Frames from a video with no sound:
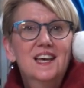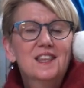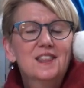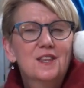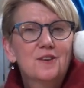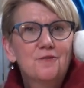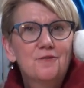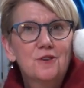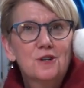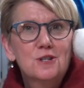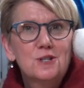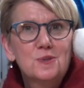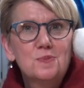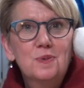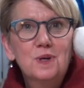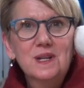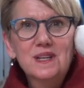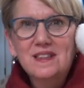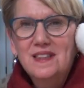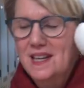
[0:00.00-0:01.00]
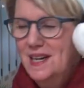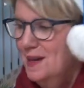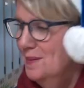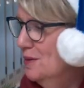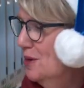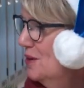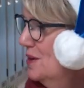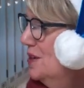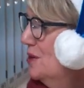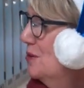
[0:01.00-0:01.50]
The first book that I'm
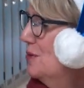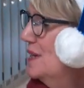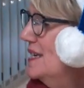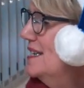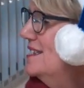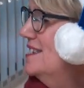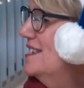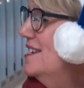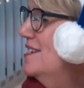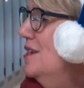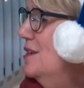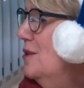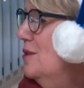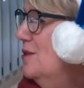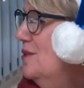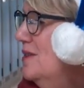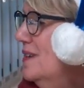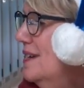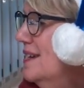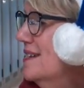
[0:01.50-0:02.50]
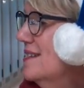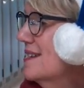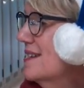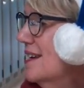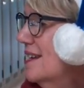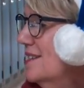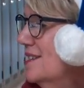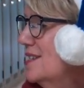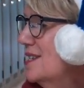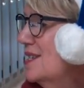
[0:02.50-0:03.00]
going to read to you is
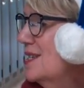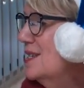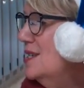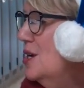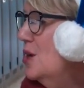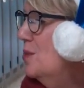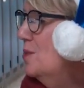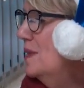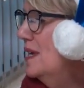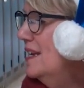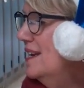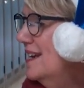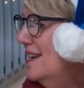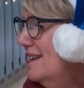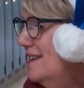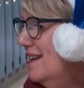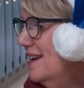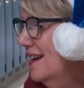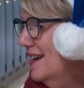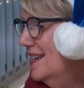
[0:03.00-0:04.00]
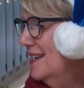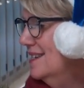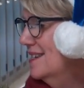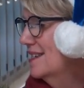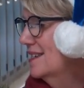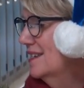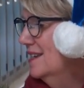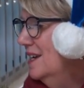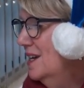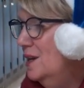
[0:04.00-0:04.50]
called Snowmen at
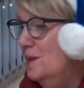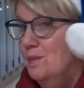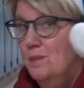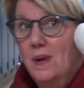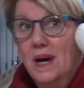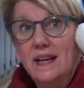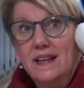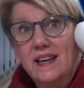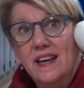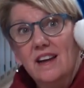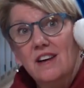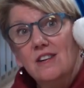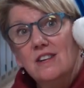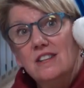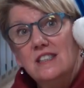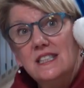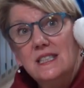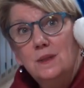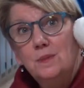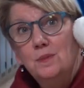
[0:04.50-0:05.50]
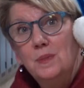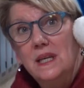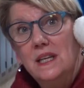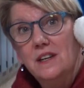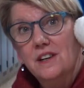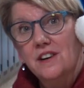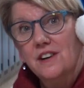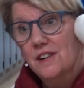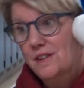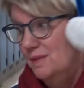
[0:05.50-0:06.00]
Night by Caralyn
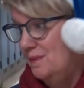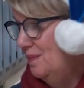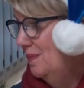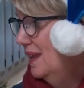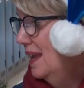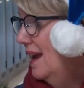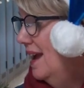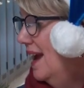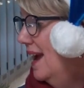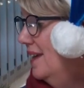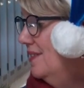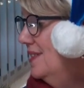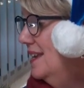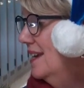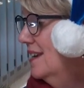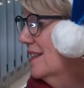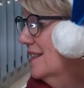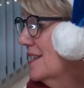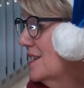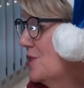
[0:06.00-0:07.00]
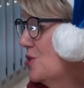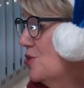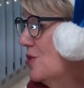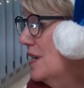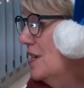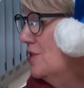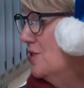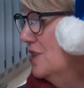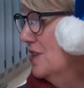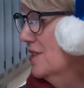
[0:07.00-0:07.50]
Buehner, and the
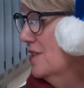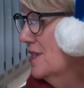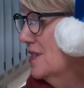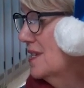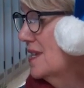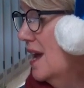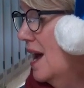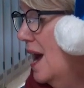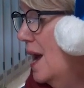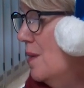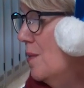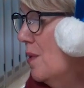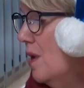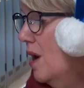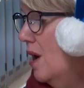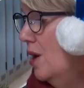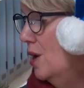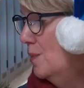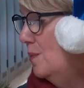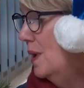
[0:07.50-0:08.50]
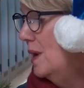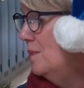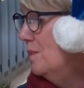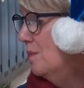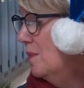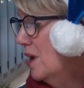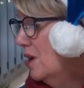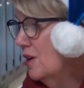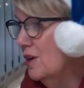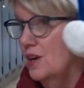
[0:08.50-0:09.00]
illustrations are by
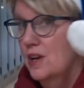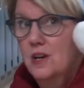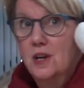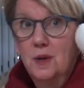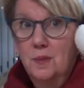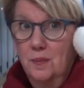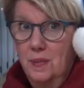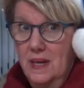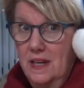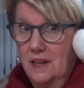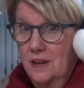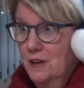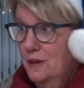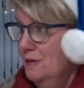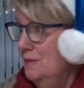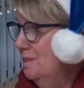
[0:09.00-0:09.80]
Mark Buehner.